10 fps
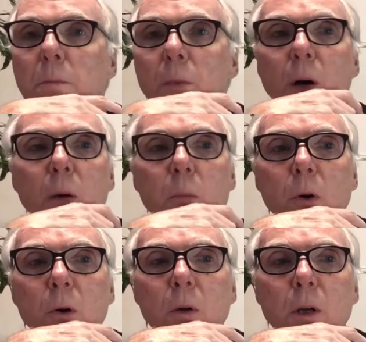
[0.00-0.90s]

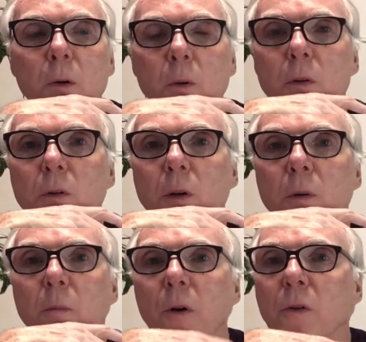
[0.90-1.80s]
brewery was
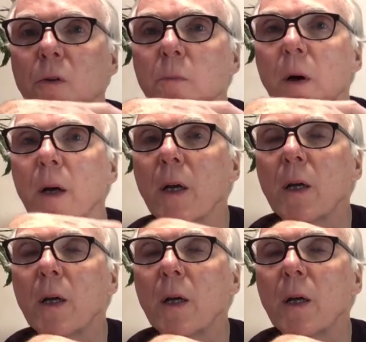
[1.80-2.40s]
purchased by